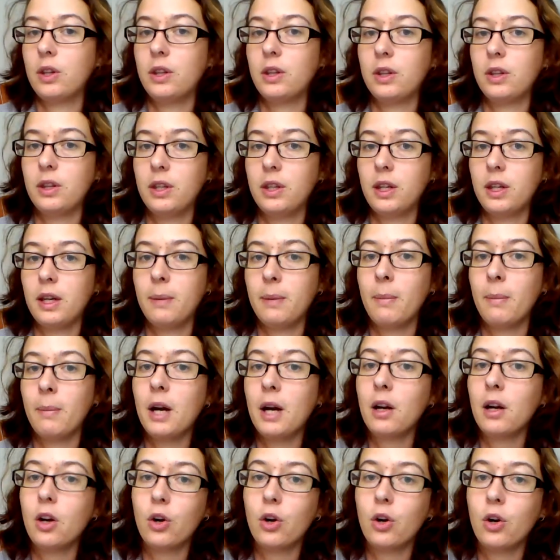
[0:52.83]
the
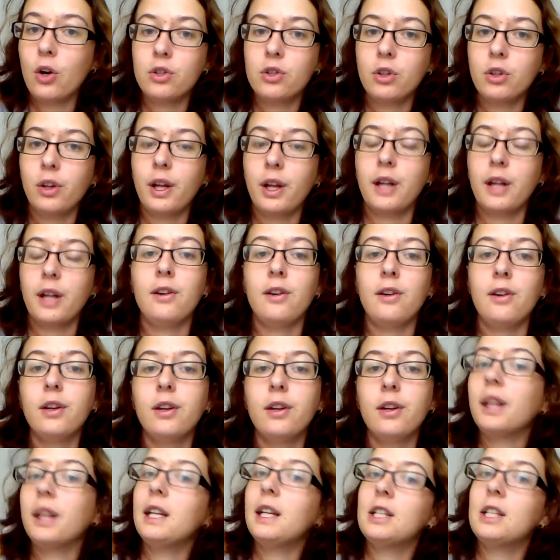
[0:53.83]
mitochondrial and
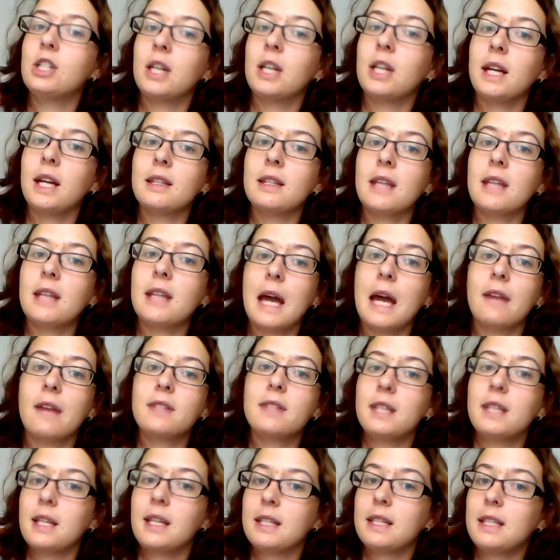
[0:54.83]
nuclear genes out of
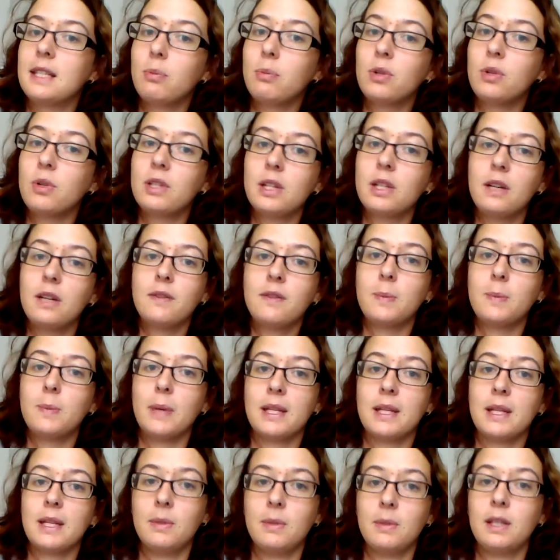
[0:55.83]
60 preserved
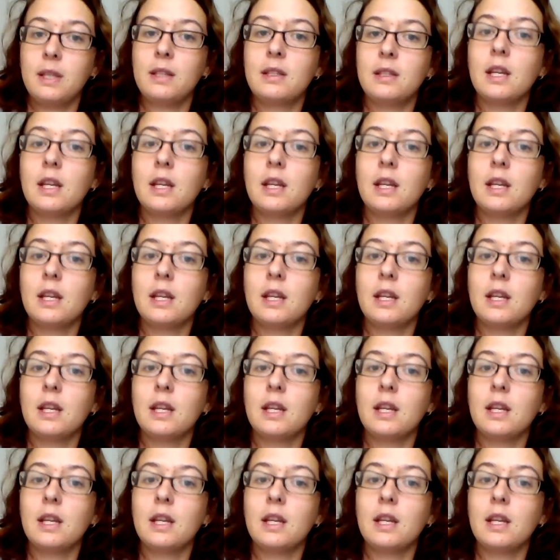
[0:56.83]
specimens